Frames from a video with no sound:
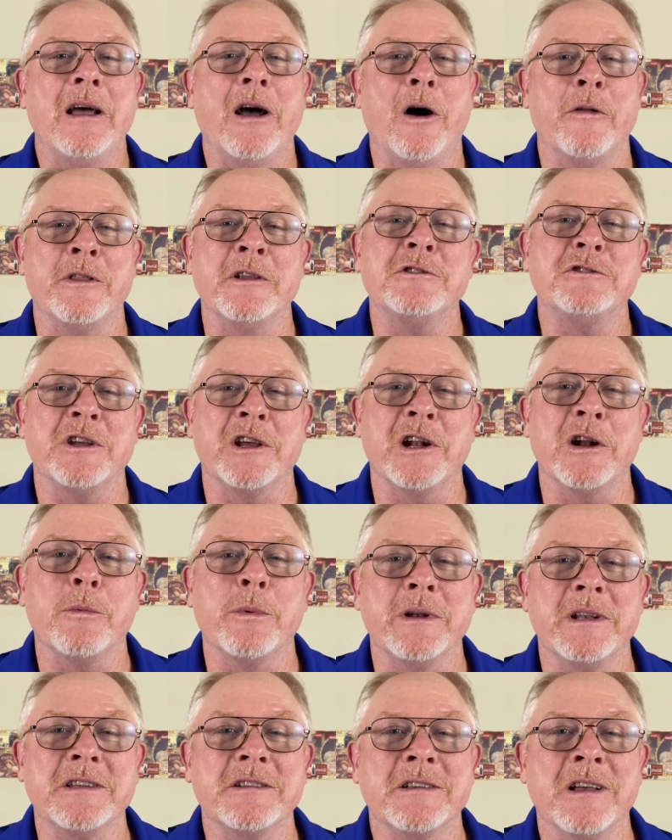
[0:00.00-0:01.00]
On this channel
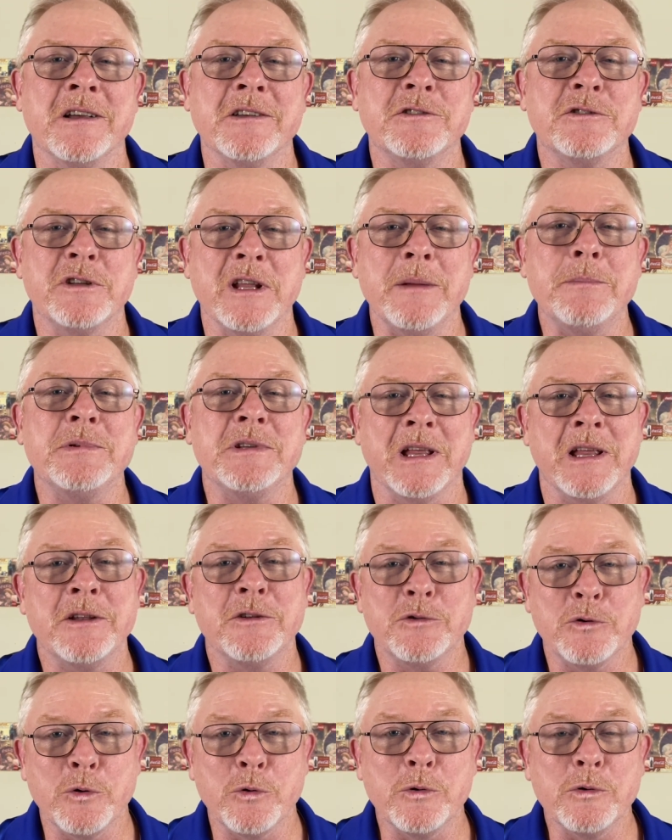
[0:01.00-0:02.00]
we discuss tips
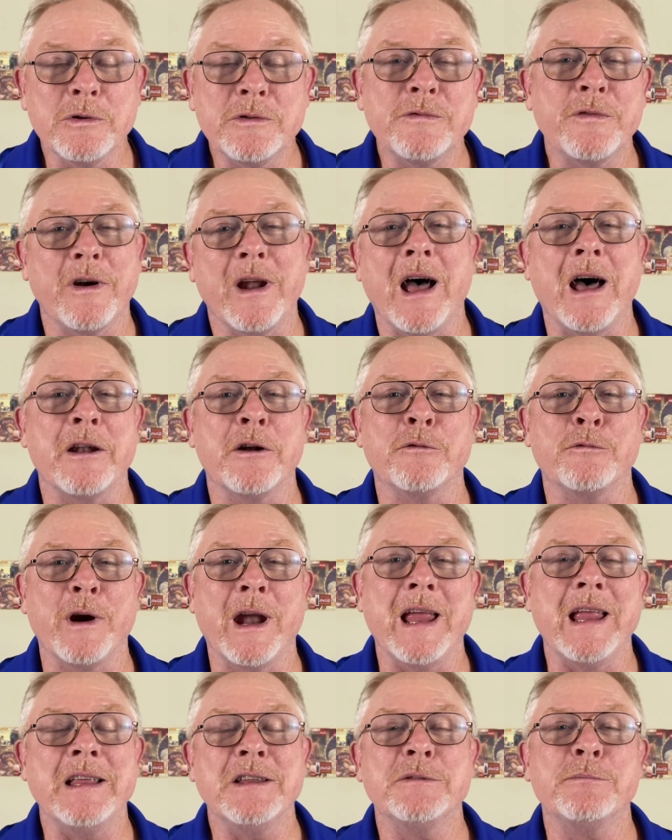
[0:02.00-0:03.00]
and tools for how to
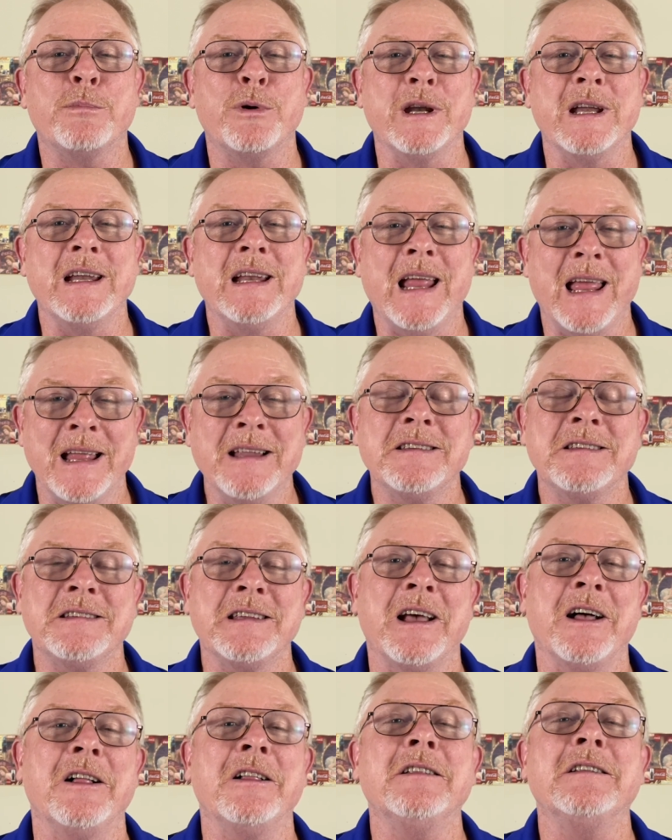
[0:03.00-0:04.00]
raise, breed, and
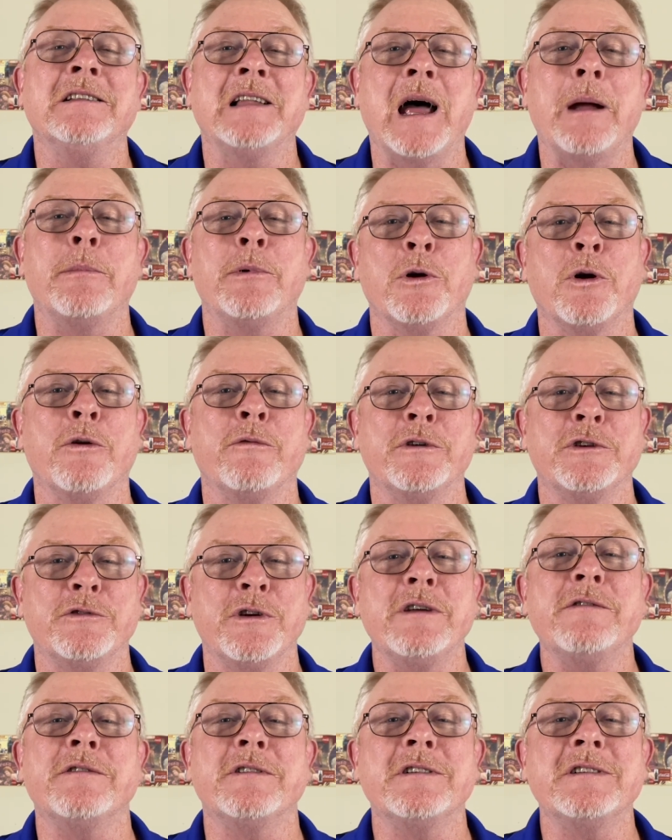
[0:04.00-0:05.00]
sell Labrador
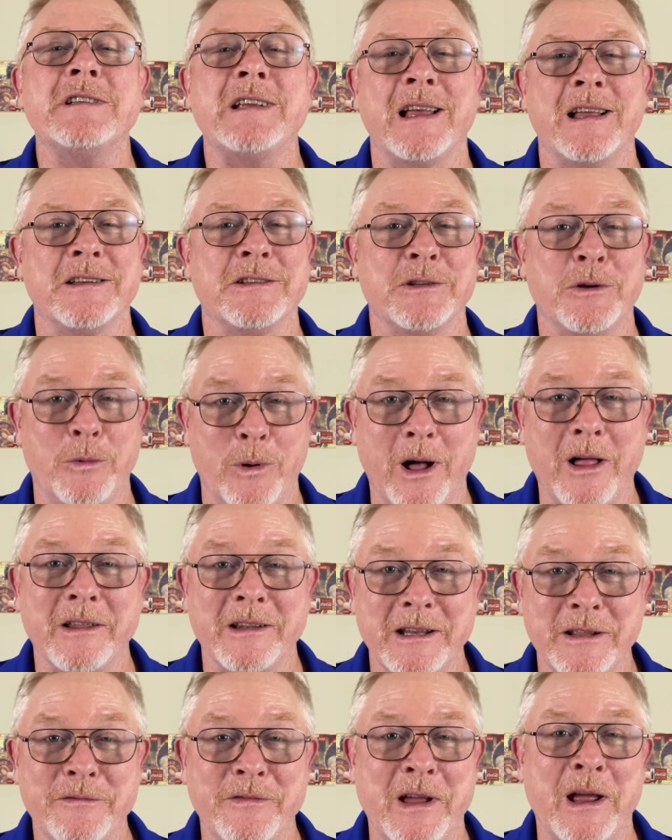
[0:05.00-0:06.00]
Retrievers as
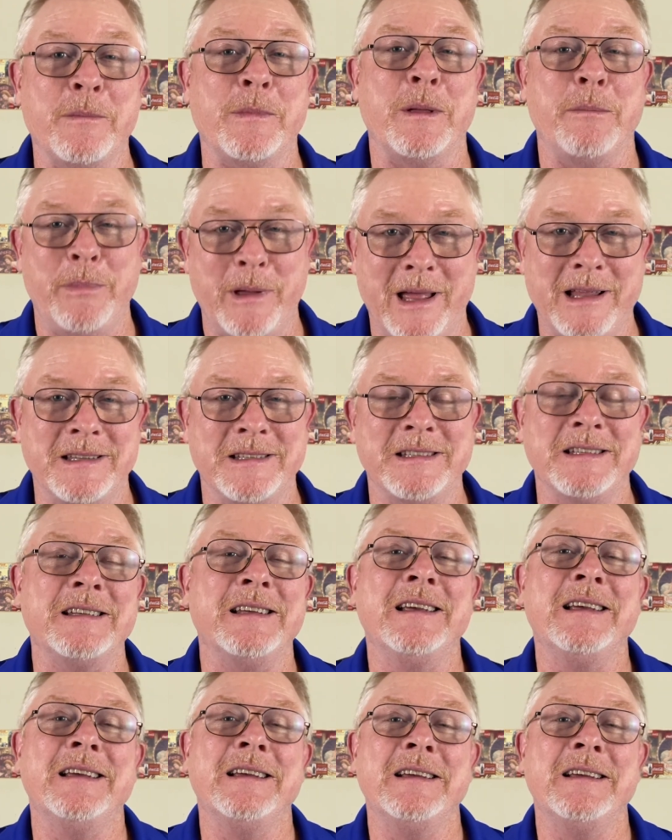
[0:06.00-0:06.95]
quality family pets.